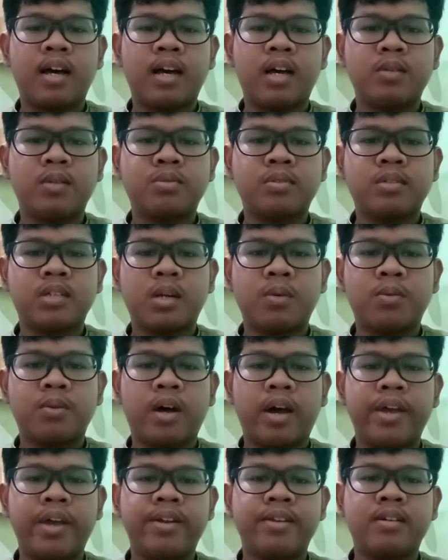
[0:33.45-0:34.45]
abstract
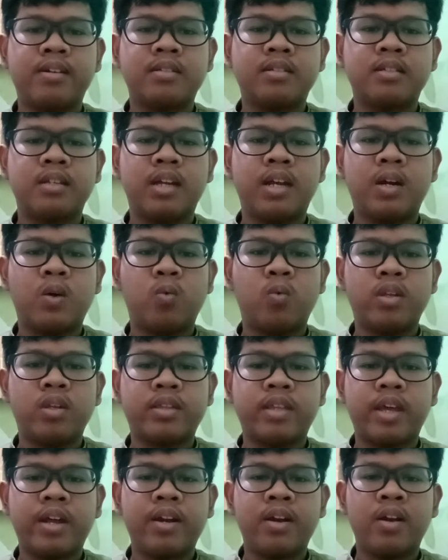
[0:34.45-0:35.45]
ideas in
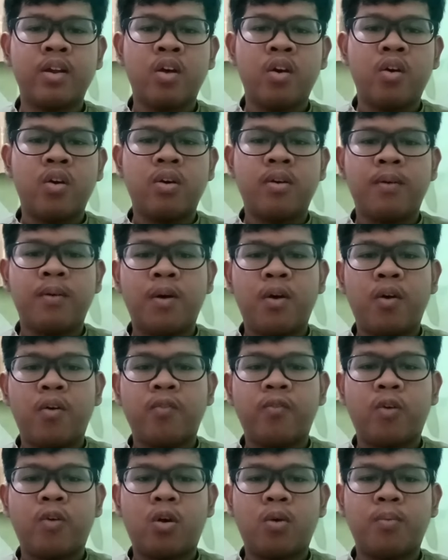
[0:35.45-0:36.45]
written
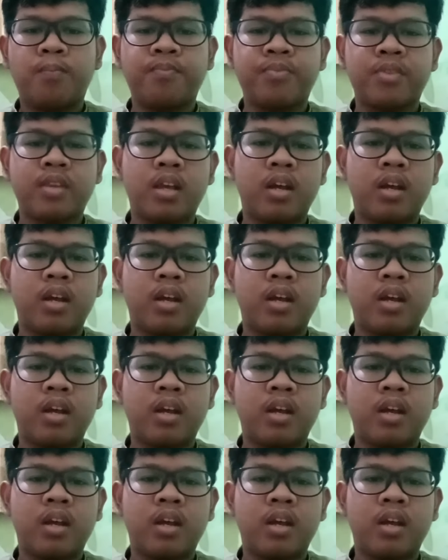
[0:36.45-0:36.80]
form.